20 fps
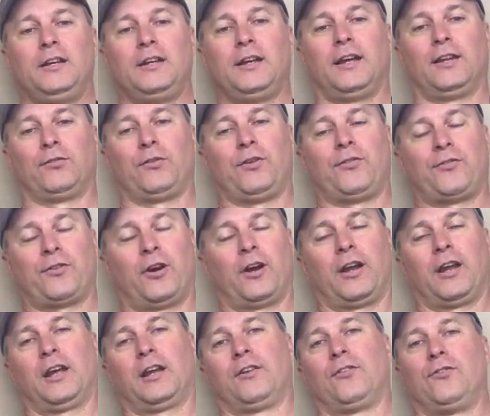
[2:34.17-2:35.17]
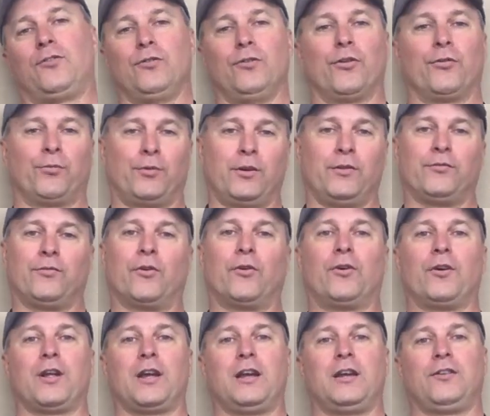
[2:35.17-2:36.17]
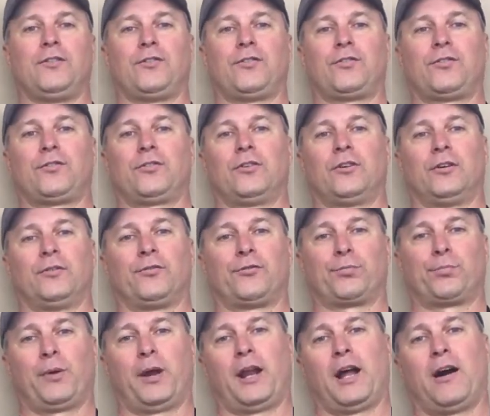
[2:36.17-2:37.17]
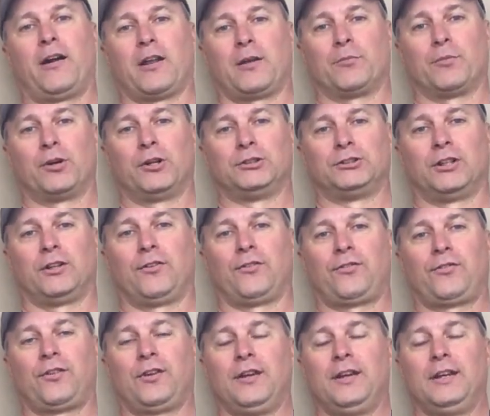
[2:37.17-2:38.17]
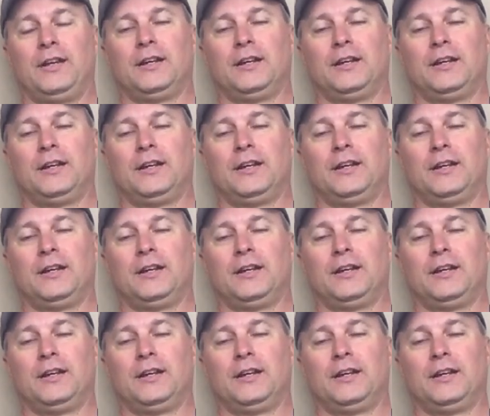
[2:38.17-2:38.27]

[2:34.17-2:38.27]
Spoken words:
As we start getting 2, 3, 4 days of spread out emergence,